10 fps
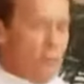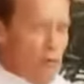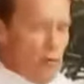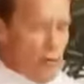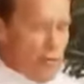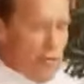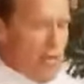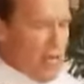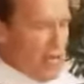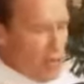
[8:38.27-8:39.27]
movies.
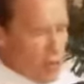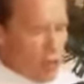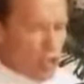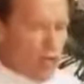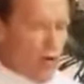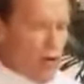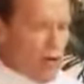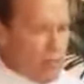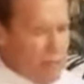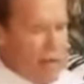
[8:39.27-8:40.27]
He looked strong
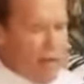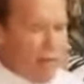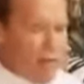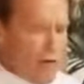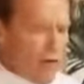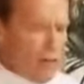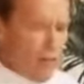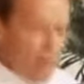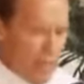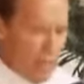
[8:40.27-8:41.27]
and powerful. He was so
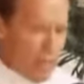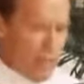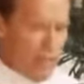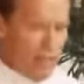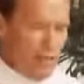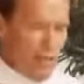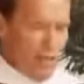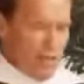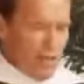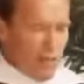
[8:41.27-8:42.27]
confident.
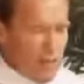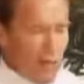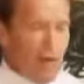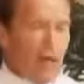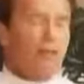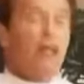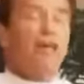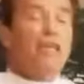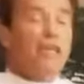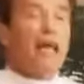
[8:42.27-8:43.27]
So when I found out
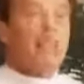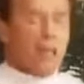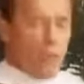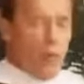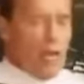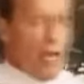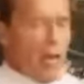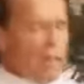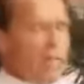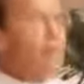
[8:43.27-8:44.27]
he got that way, I
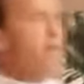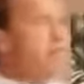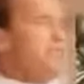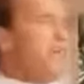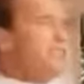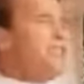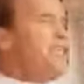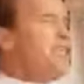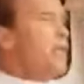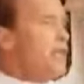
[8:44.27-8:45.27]
became obsessed,
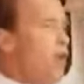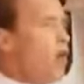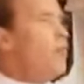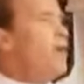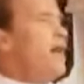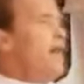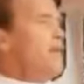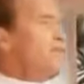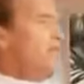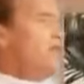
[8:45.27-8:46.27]
and I went home and I
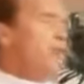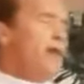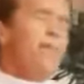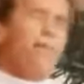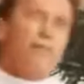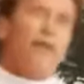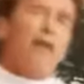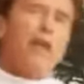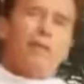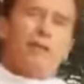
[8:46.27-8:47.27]
said to my
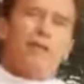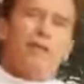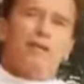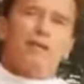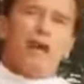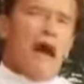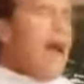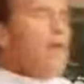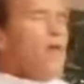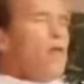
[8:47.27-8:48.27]
family,
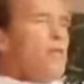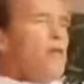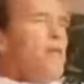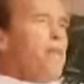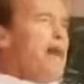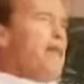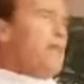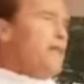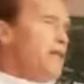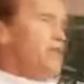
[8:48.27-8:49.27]
I want to be a
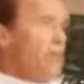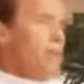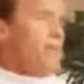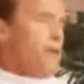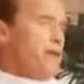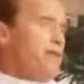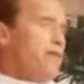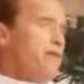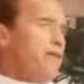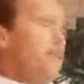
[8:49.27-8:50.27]
bodybuilding champion.
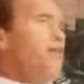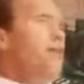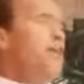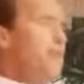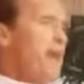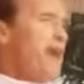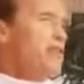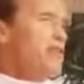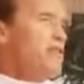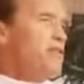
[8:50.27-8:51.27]
Now you can
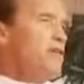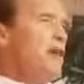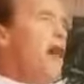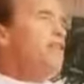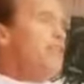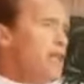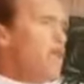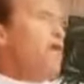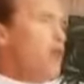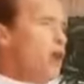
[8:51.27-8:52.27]
imagine how that
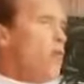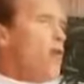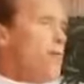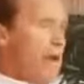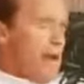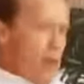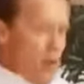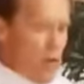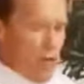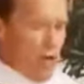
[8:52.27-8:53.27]
went over in my
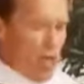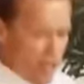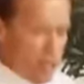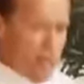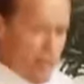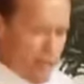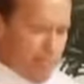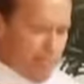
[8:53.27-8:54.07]
home in Austria.